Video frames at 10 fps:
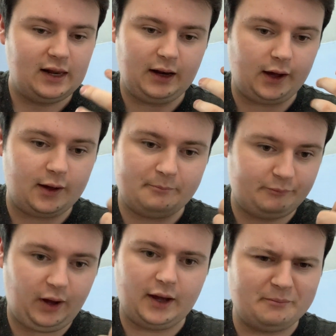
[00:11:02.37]

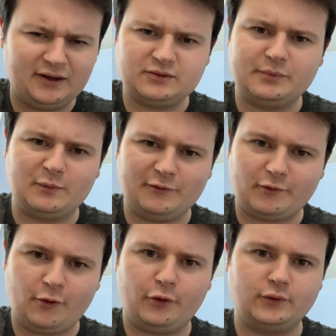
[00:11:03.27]
I imagine people have
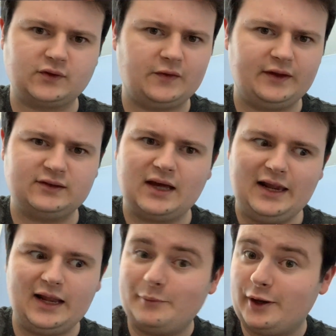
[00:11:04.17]
got thoughts on this.
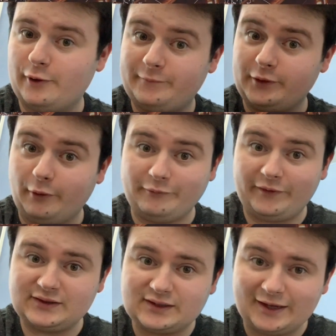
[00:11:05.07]
Let me know if you go
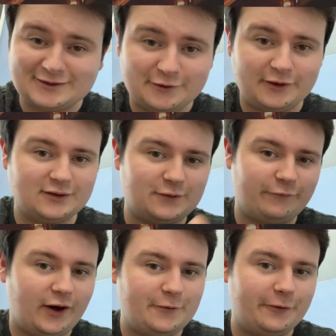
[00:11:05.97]
investigating things and
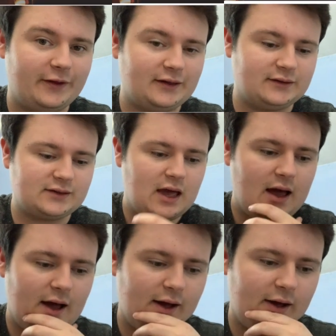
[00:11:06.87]
find things.
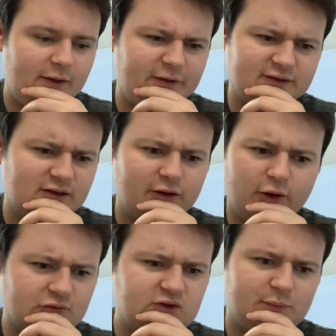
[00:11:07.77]
There's
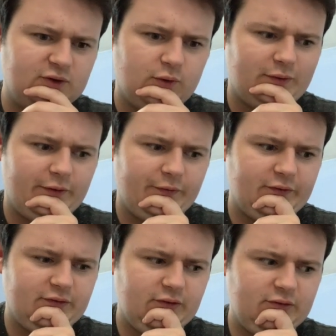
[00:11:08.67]
lots to be talking on
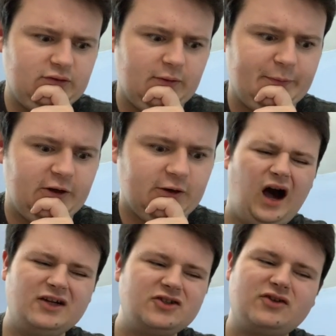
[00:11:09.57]
this topic.
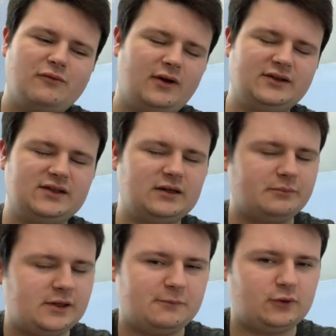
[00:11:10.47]
I just don't like seeing
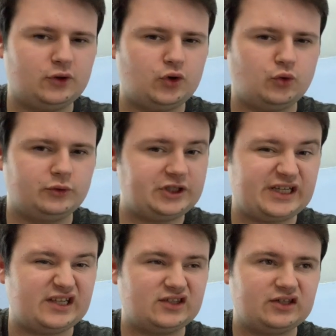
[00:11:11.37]
people who
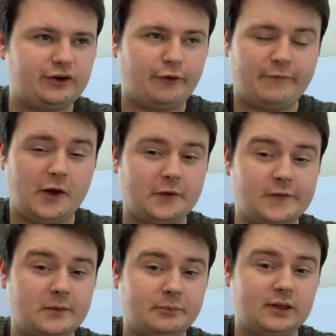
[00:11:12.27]
cheat go further
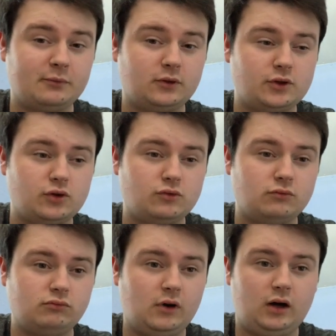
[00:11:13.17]
than people who
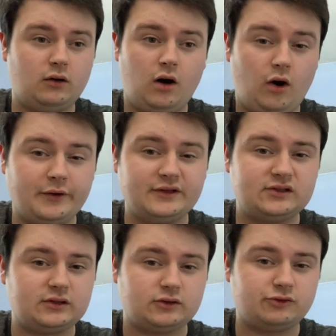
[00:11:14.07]
are
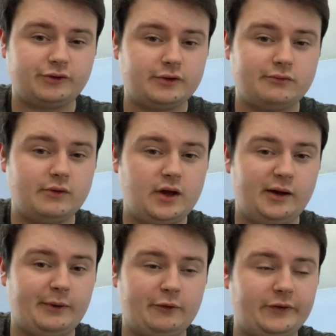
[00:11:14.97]
honest and true
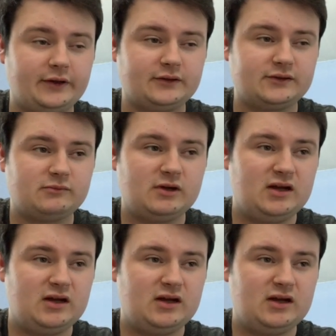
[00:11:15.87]
about things.